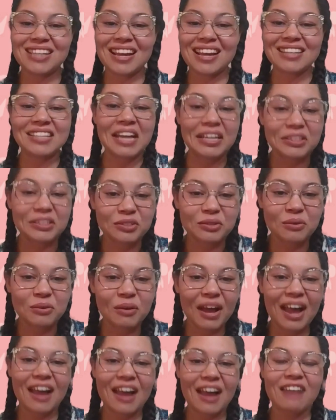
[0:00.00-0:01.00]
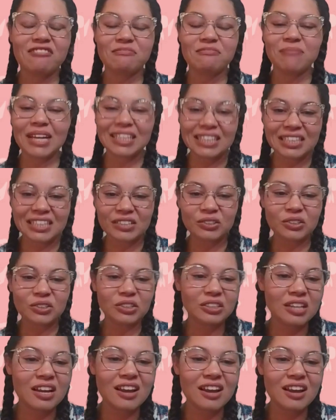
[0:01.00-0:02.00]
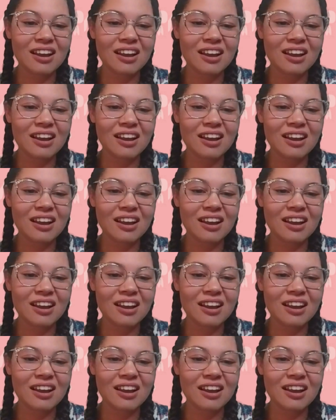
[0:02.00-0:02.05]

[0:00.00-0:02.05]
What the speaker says: as I do have my little